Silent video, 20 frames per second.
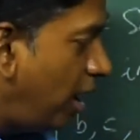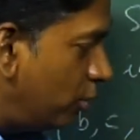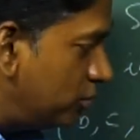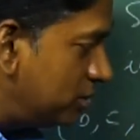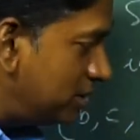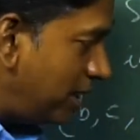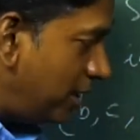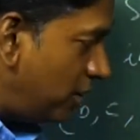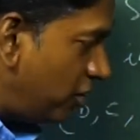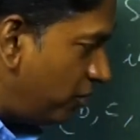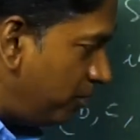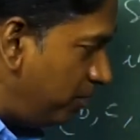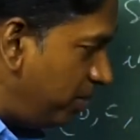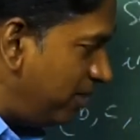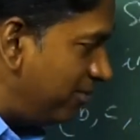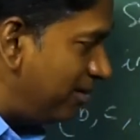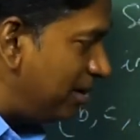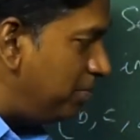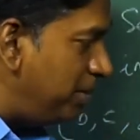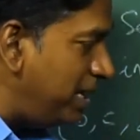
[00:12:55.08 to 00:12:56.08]
outside of
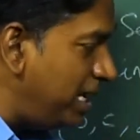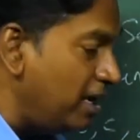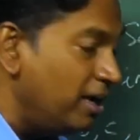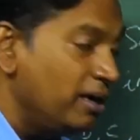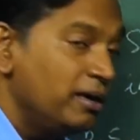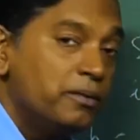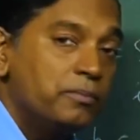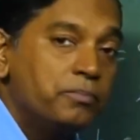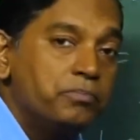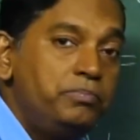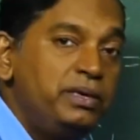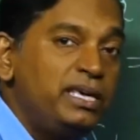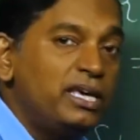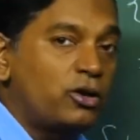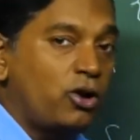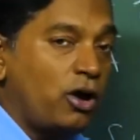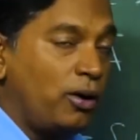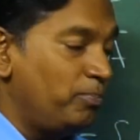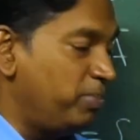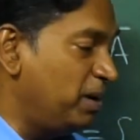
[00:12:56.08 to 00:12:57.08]
B will be
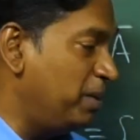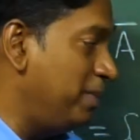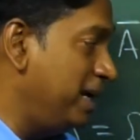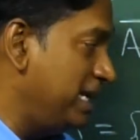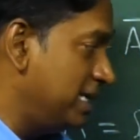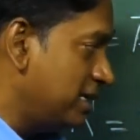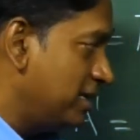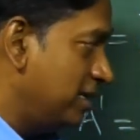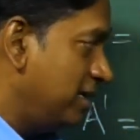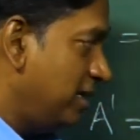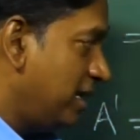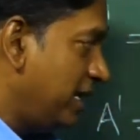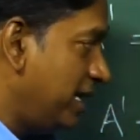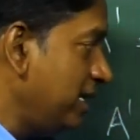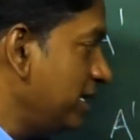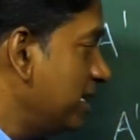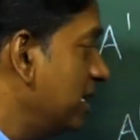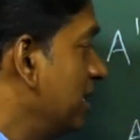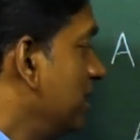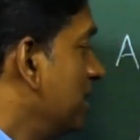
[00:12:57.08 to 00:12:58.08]
B complement,
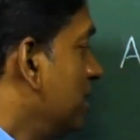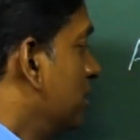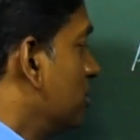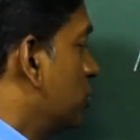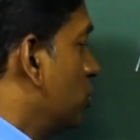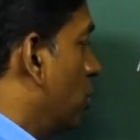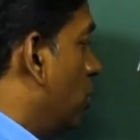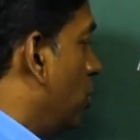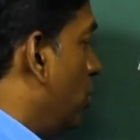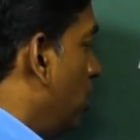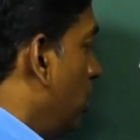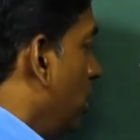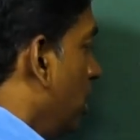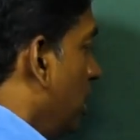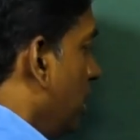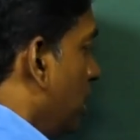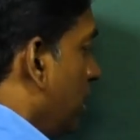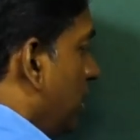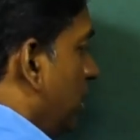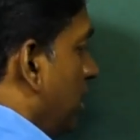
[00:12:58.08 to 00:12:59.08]
right?
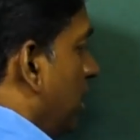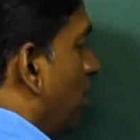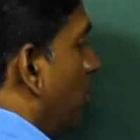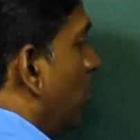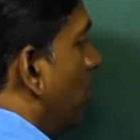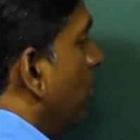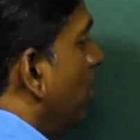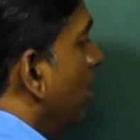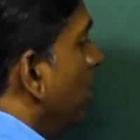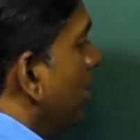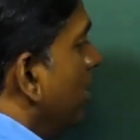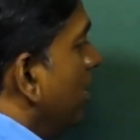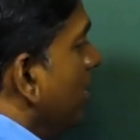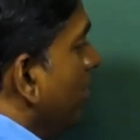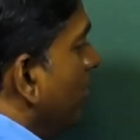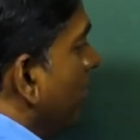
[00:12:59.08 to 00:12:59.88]
So, now,